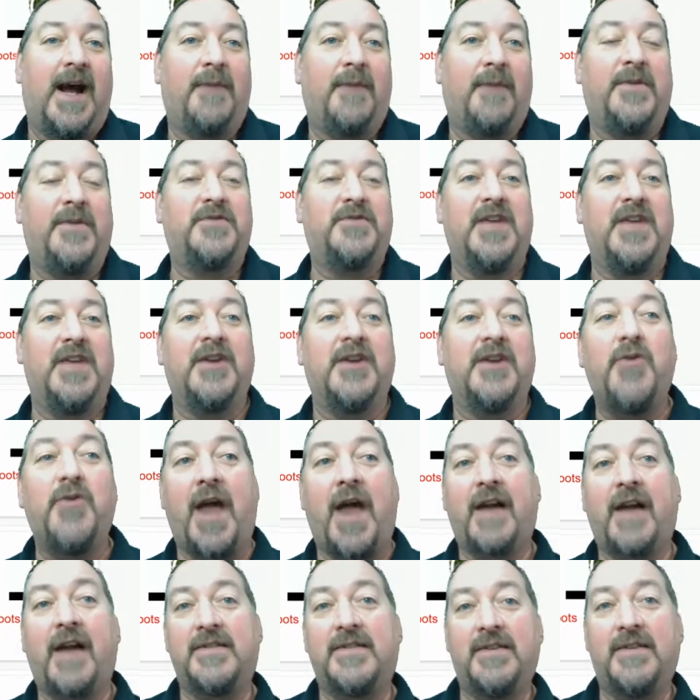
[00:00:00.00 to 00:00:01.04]
There's
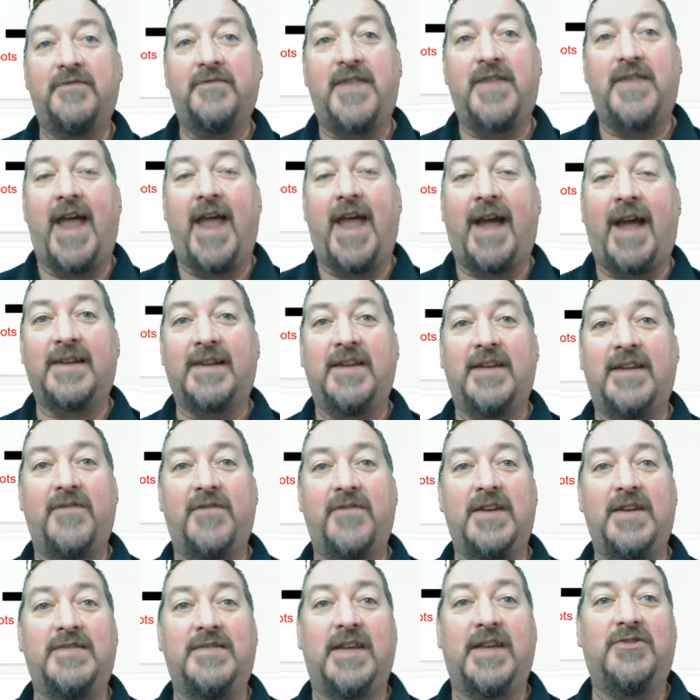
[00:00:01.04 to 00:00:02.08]
interactive
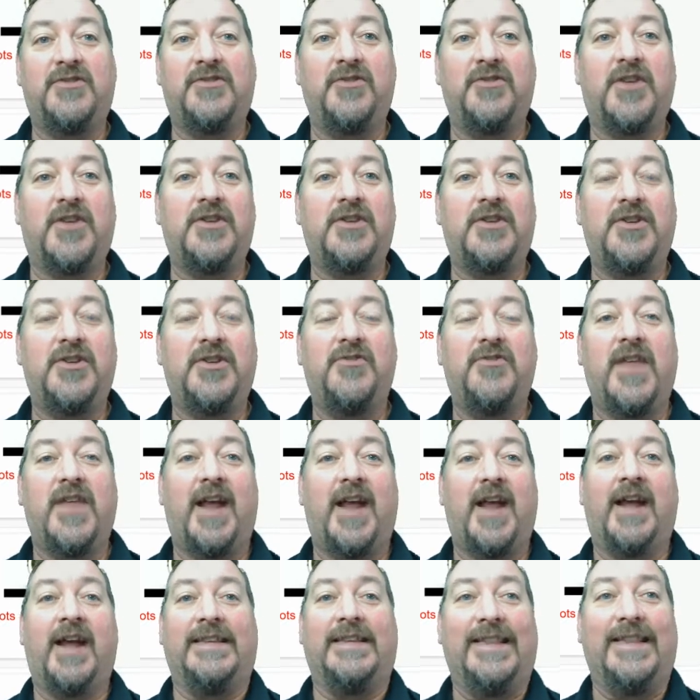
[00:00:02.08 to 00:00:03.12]
activities that you can do that
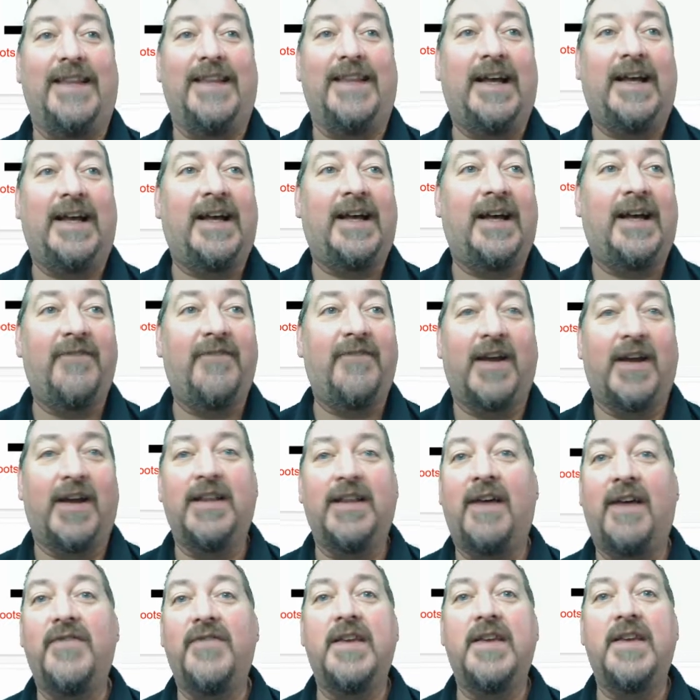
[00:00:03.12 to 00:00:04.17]
I love. I
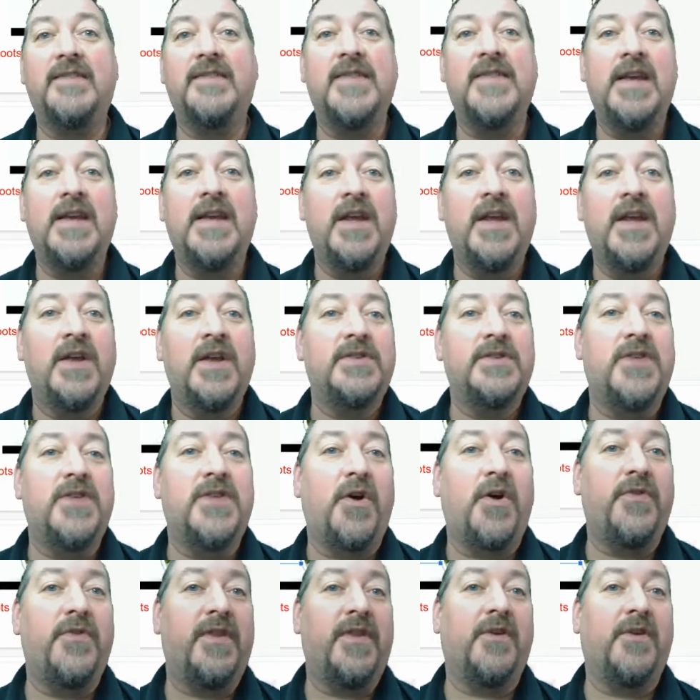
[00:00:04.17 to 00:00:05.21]
love these.
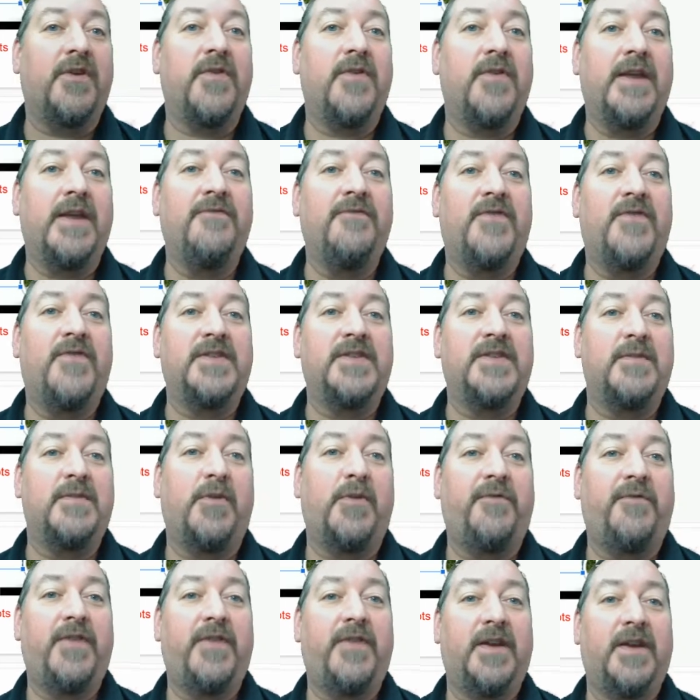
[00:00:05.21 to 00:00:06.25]
So they're
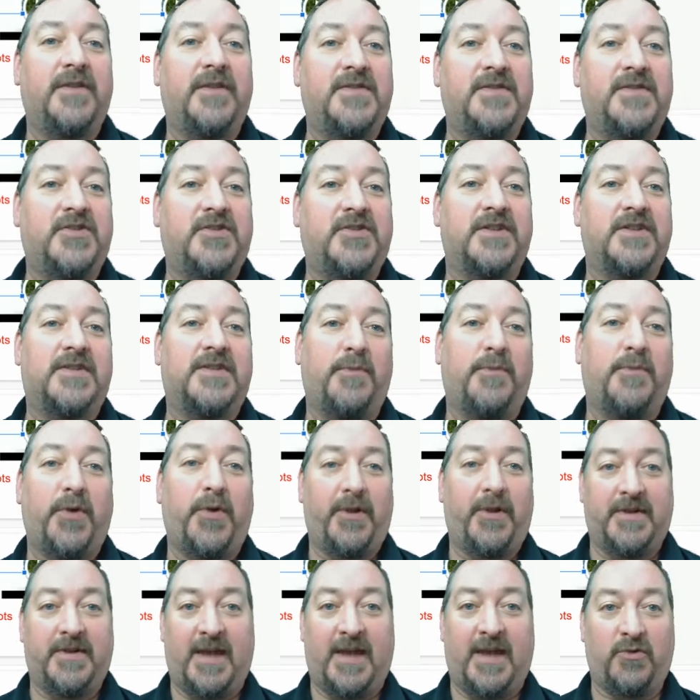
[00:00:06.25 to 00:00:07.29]
invisible fields, just to
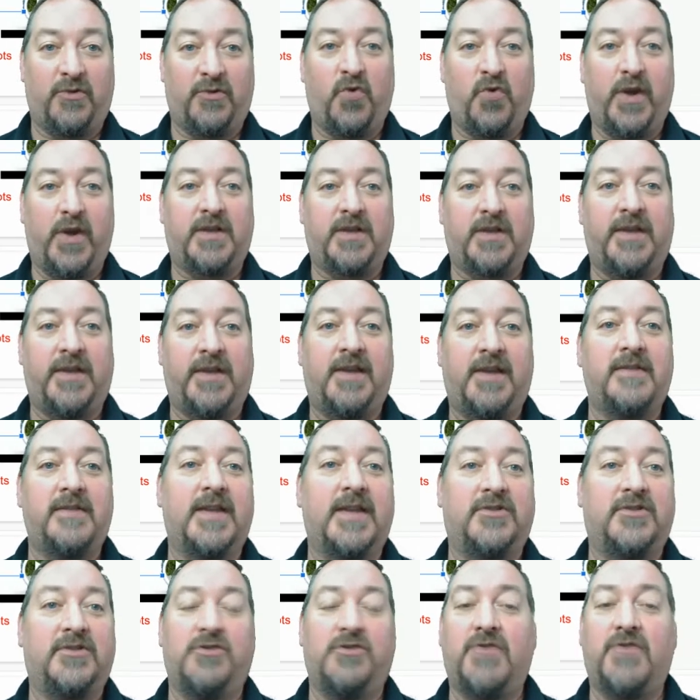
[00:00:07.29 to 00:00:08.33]
boil it down quickly,
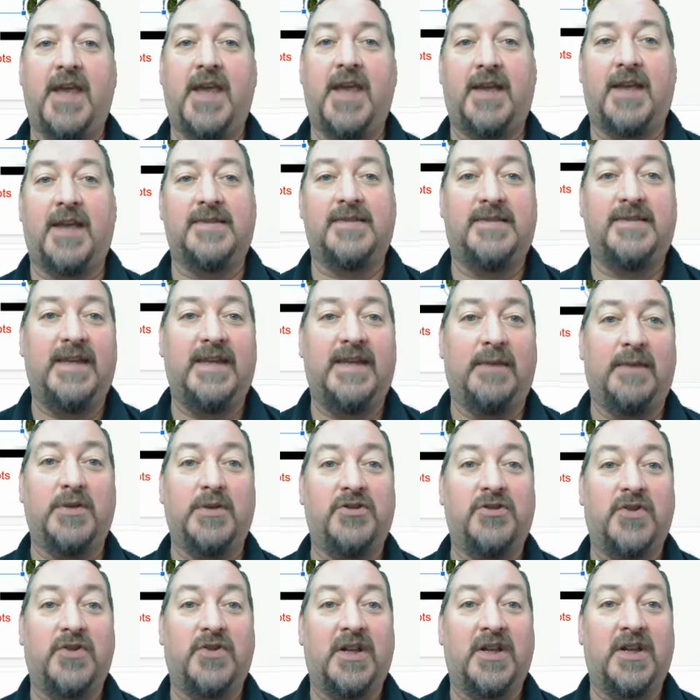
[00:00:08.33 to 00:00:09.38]
that you can't see,
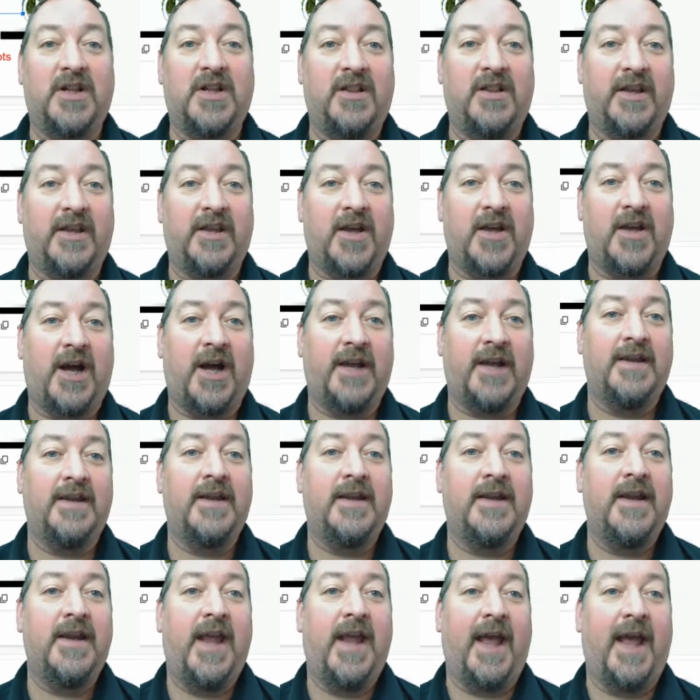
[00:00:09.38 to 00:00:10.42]
but you can click on.
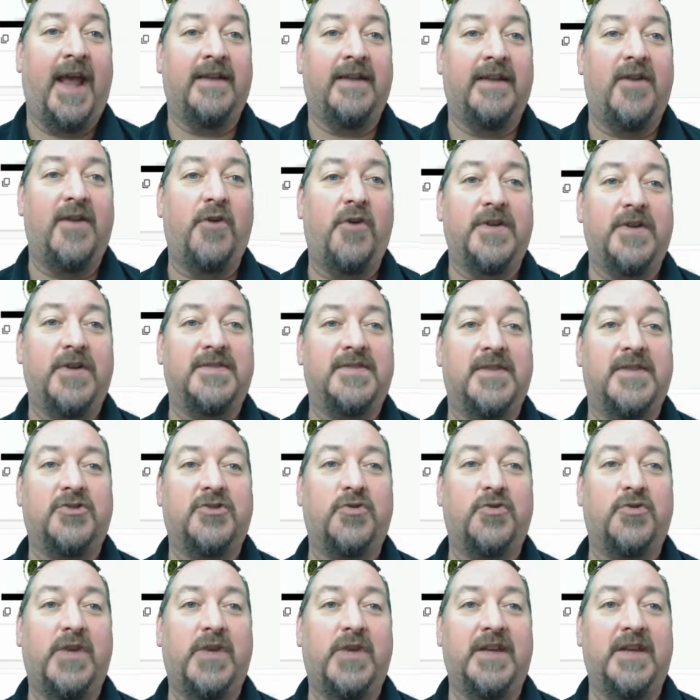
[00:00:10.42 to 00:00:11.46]
And notice the
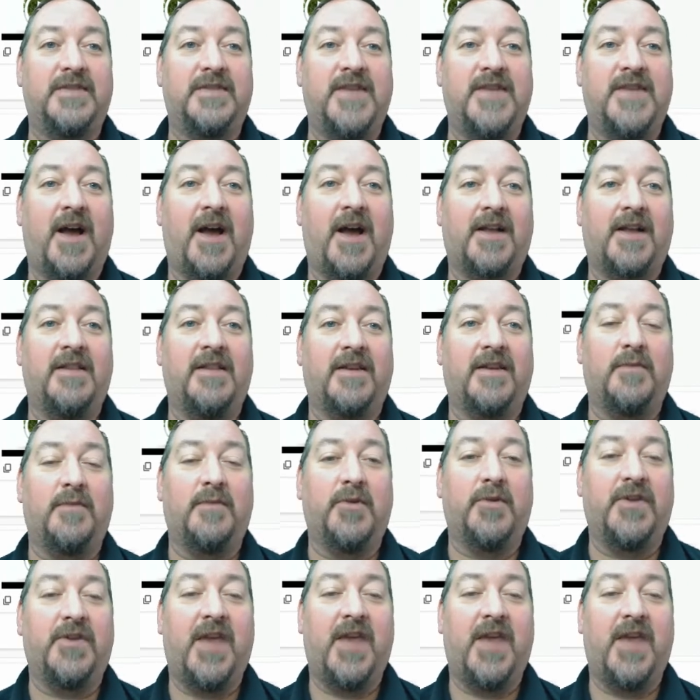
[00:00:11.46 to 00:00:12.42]
tree is not clickable.